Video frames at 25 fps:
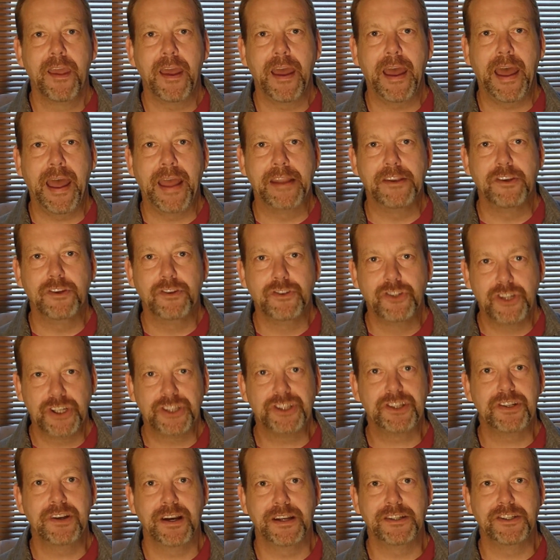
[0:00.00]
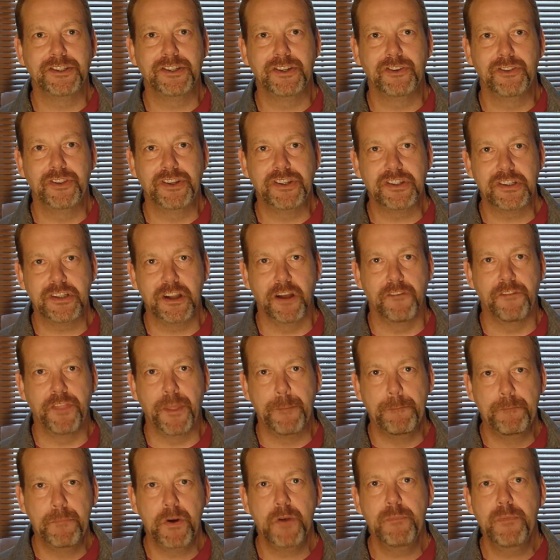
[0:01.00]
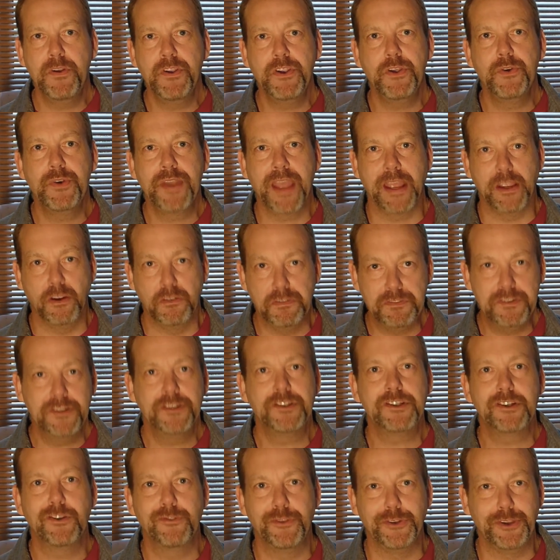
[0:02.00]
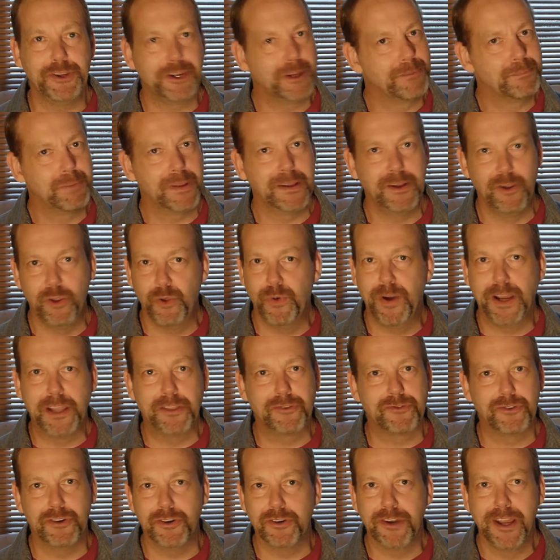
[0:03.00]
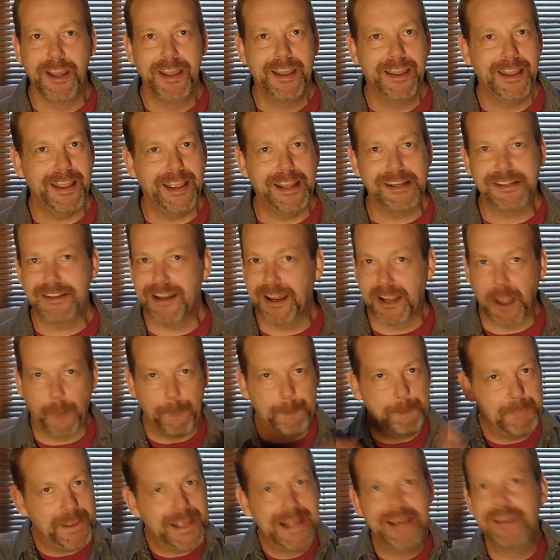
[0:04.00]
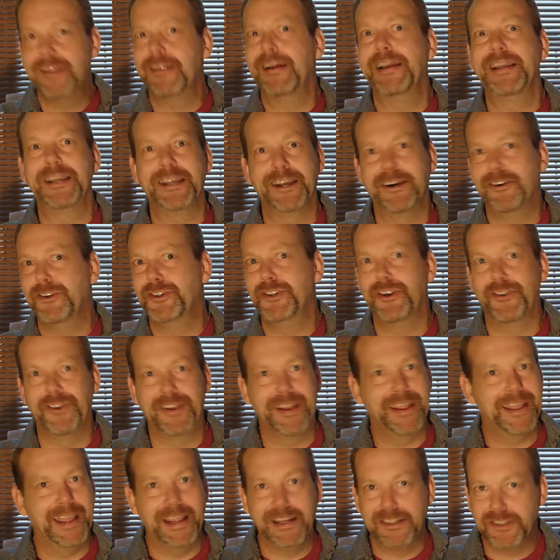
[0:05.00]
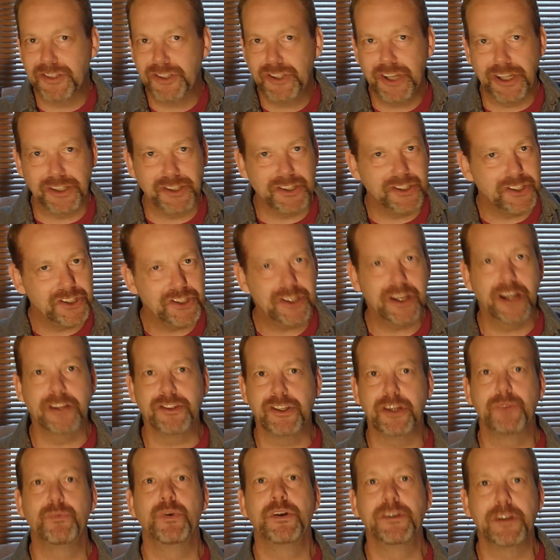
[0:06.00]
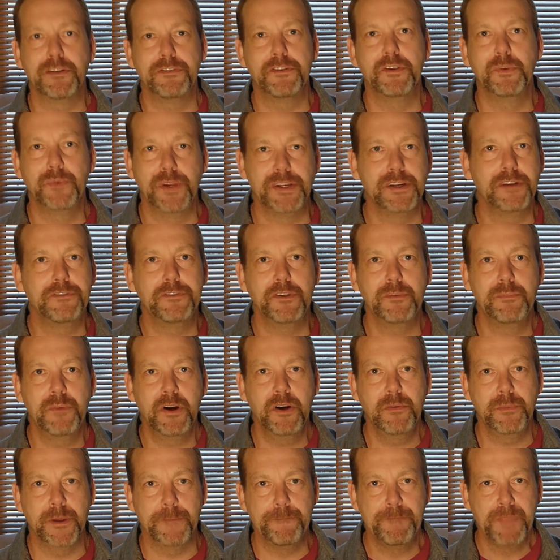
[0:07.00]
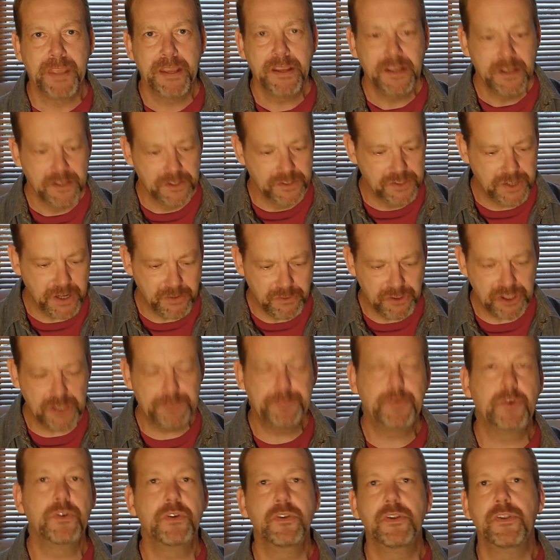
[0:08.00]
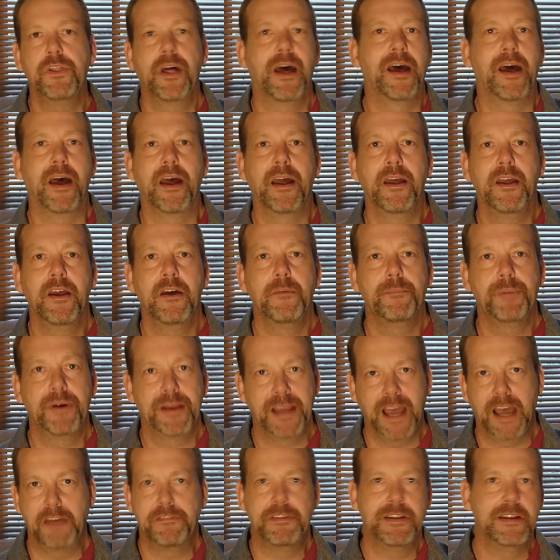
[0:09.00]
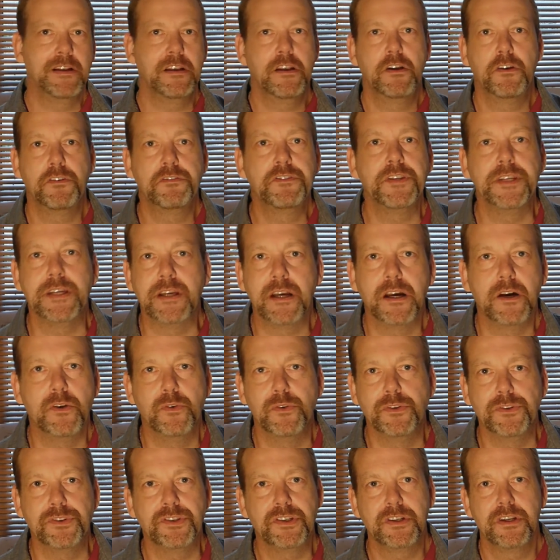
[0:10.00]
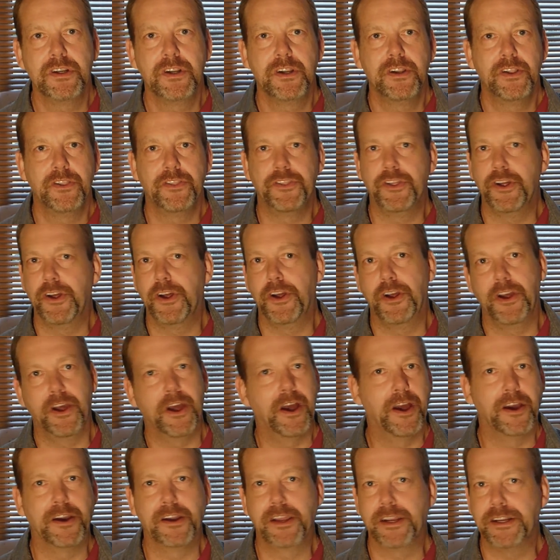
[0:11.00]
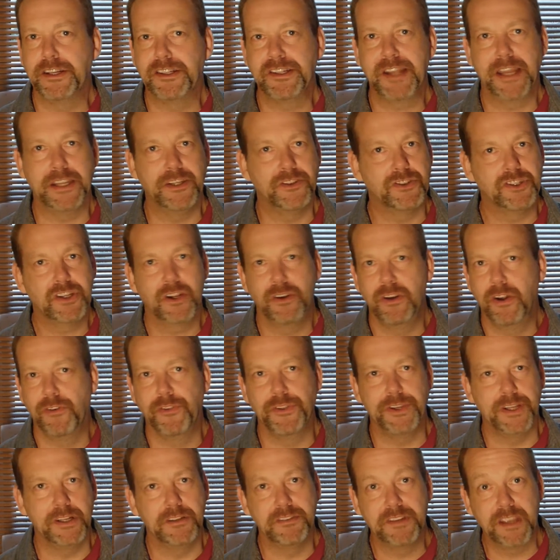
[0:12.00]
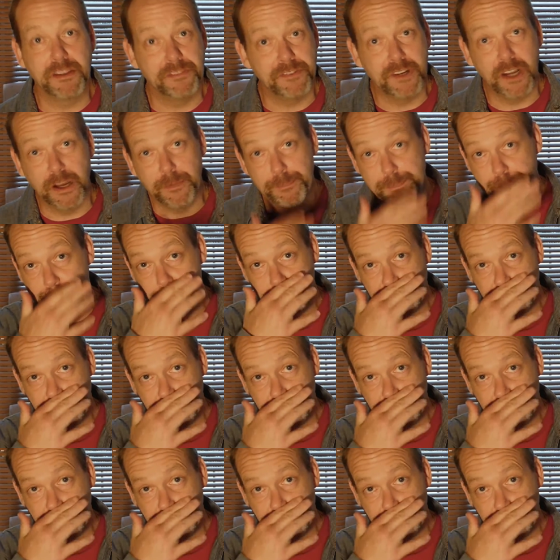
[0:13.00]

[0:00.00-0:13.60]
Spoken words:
and you're just starting to do this stuff, the moment you get your first song that you can play all the way through, it's like a big light goes on. It's just such a wonderful, wonderful moment. Don't spoil that by having lofty goals that are going to take you so long that you'll have given up